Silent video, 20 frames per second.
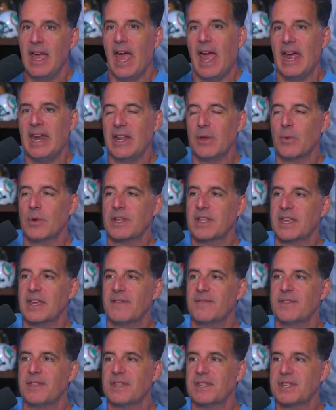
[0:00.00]
and it would
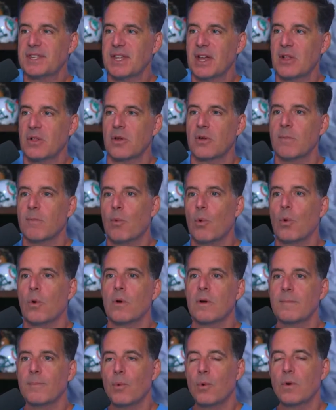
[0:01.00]
give the seller
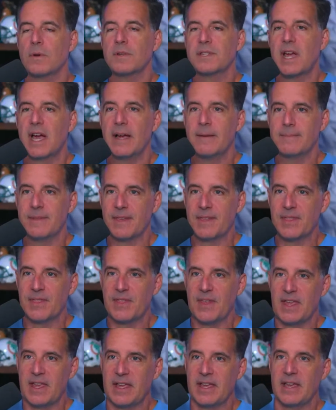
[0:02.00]
more and more time to
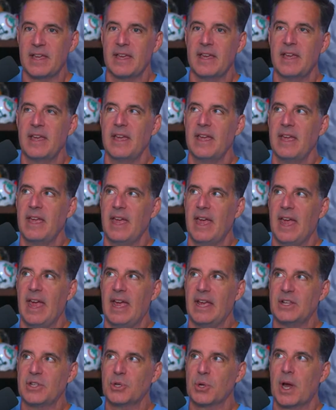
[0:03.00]
think
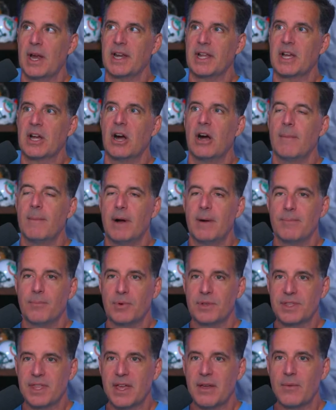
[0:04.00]
and try to come up
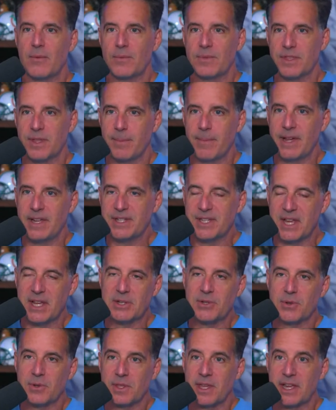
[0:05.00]
with the best
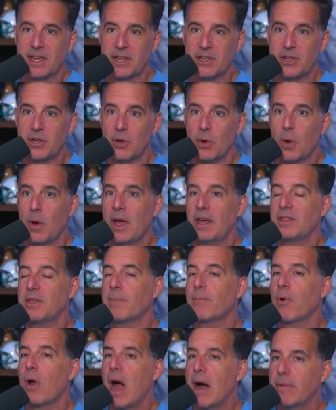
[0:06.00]
answer they could do. And the
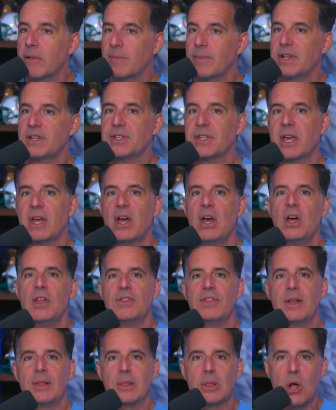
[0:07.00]
problem is,
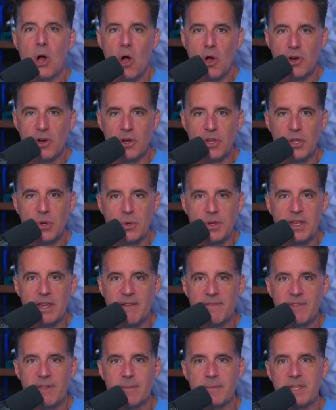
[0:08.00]
the longer you
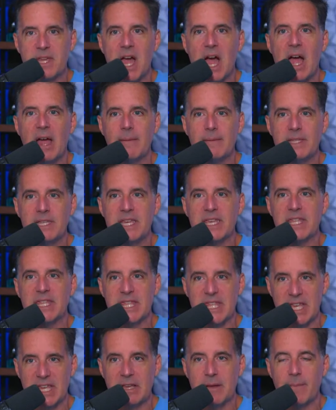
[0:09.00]
give them time to
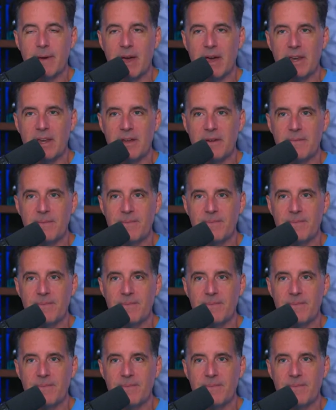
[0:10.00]
think about it,